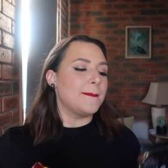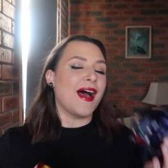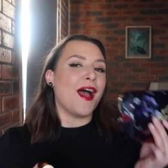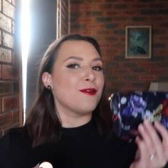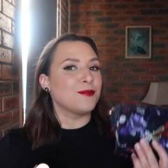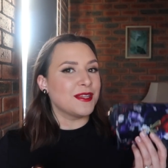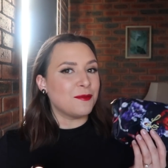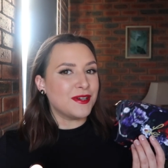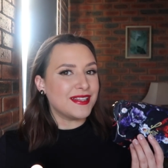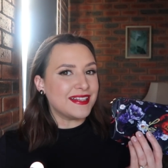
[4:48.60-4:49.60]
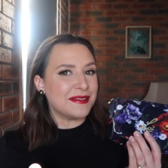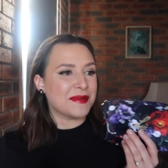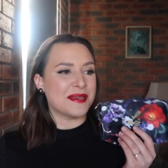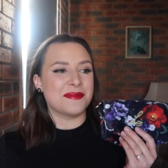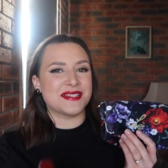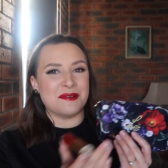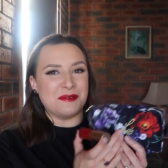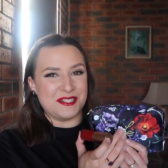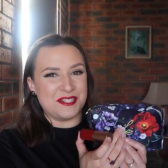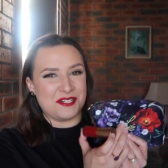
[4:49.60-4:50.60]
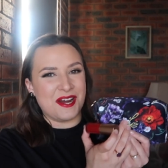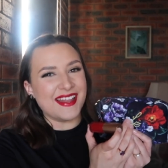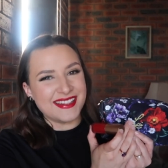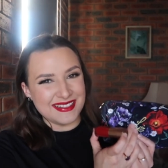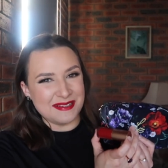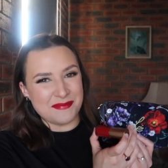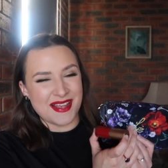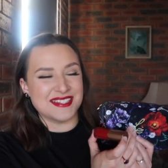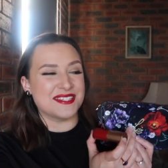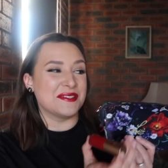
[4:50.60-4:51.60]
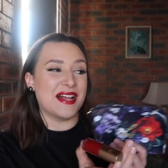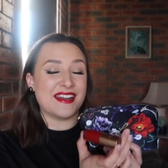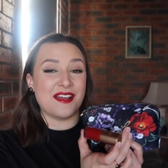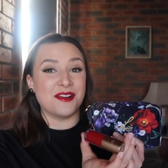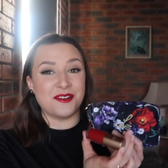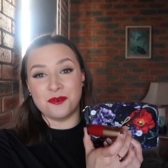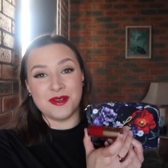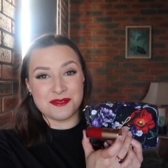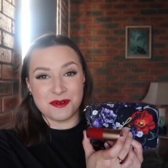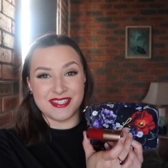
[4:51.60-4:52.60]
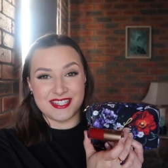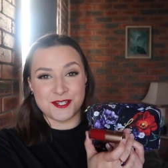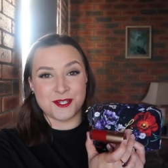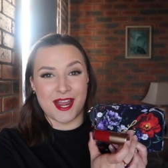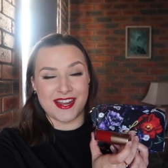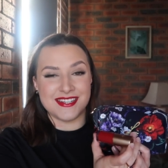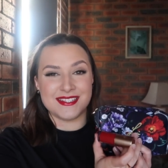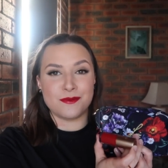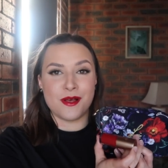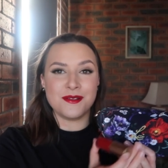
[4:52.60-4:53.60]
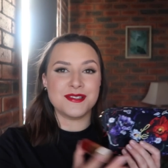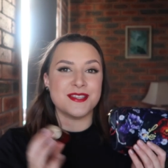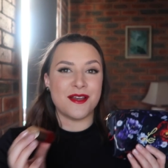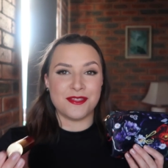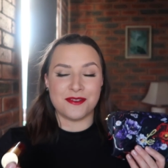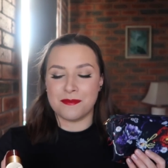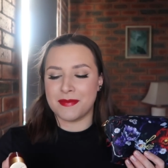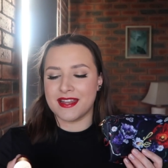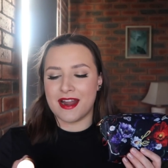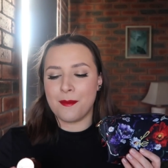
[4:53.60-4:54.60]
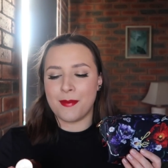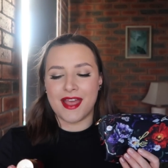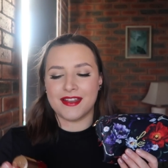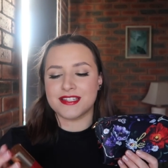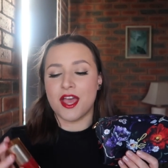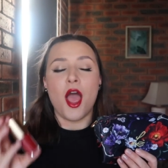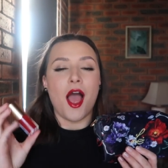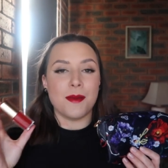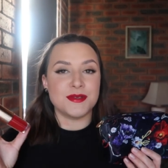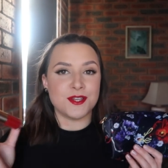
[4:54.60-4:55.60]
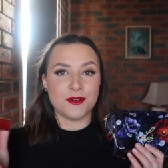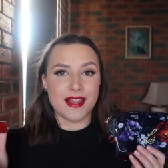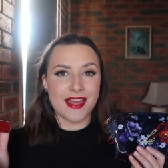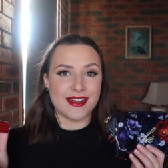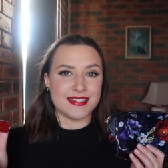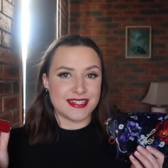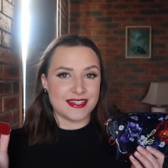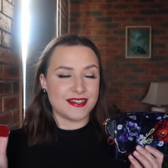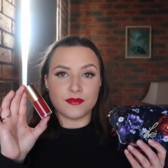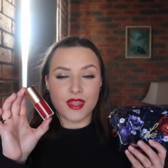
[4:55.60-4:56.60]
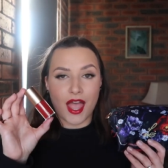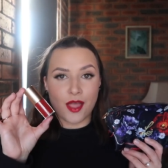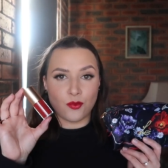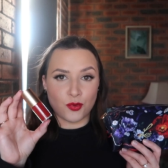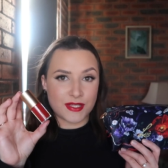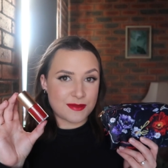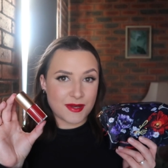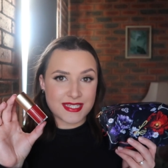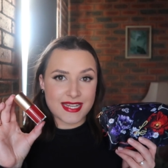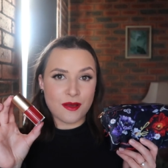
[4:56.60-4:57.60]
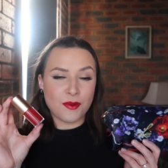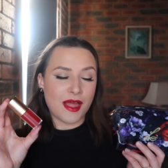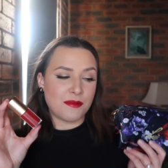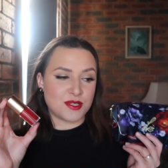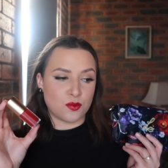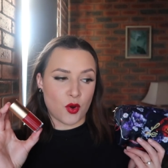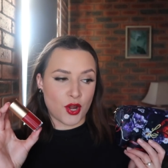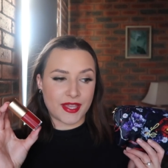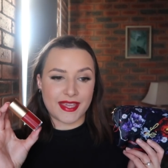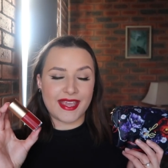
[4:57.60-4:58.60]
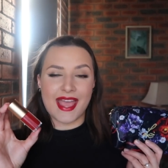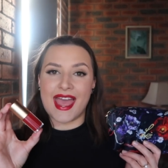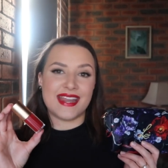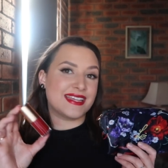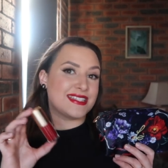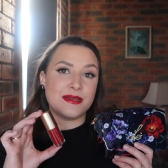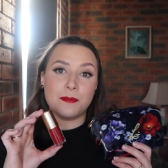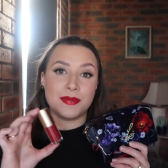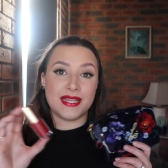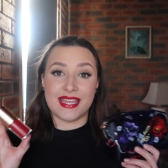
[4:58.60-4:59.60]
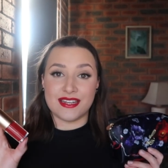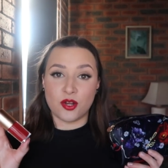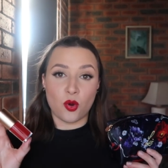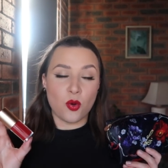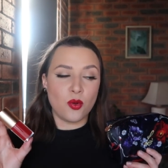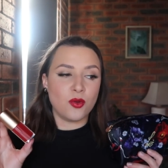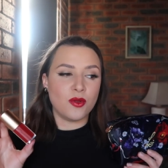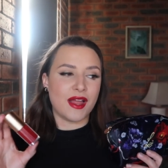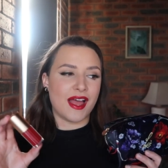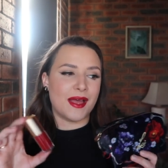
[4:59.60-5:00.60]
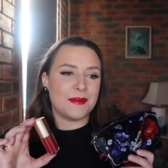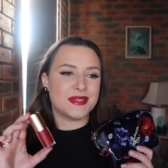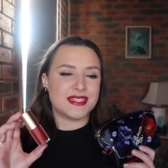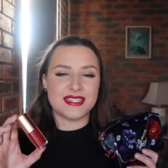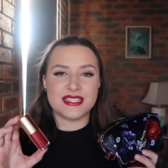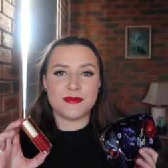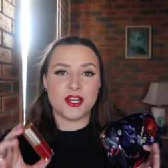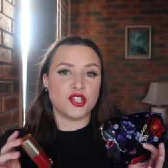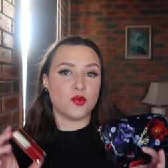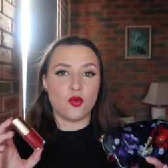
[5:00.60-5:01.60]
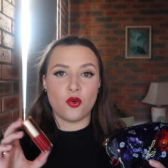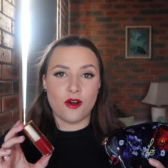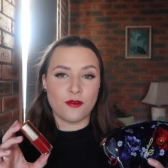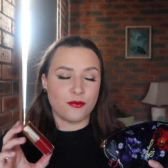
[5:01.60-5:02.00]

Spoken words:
but I really wanted the lip kit because I wanted to try the lip pencil, and I had always wanted this shade as well, so I thought I'd pick it up, and I'm so glad I did. I wore this one today while I was working and it didn't bleed at all. It didn't smudge, it wore